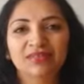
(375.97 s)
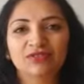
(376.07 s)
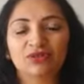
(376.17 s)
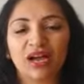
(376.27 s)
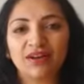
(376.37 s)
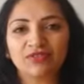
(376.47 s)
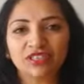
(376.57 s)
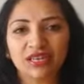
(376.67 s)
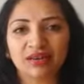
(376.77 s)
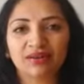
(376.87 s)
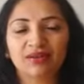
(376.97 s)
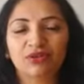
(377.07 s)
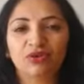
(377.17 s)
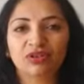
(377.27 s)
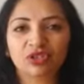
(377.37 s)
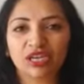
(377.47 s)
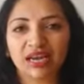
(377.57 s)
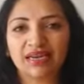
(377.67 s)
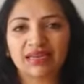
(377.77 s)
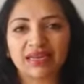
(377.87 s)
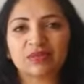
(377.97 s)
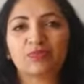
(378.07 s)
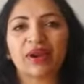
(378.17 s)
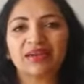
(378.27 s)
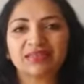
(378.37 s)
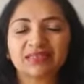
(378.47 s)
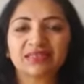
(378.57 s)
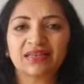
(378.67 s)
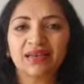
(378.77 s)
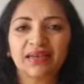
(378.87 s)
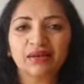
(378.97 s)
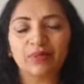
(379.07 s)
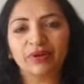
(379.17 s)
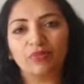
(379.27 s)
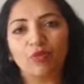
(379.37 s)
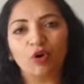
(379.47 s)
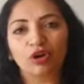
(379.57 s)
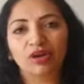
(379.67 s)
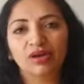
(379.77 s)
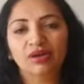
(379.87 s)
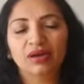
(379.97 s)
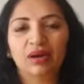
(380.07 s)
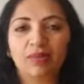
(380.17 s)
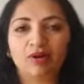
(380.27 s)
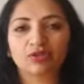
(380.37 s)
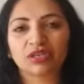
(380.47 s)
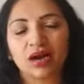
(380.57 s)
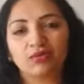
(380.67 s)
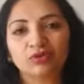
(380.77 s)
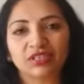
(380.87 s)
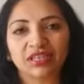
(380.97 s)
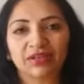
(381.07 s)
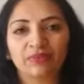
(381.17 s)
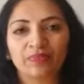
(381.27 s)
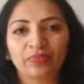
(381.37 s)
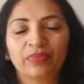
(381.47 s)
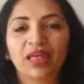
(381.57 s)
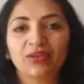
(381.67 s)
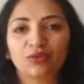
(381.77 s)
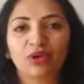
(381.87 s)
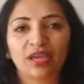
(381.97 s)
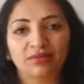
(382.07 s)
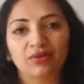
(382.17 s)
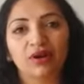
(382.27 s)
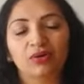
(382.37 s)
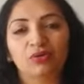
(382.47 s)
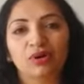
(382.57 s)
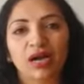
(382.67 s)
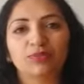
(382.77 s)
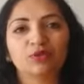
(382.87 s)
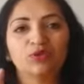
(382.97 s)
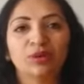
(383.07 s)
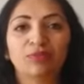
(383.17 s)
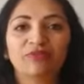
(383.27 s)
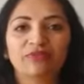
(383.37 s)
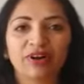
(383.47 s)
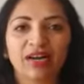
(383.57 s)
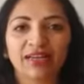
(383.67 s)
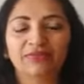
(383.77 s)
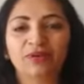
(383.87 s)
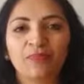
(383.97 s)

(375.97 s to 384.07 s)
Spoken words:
So after your child has practiced a little bit more about counting, then you can go up to number 5.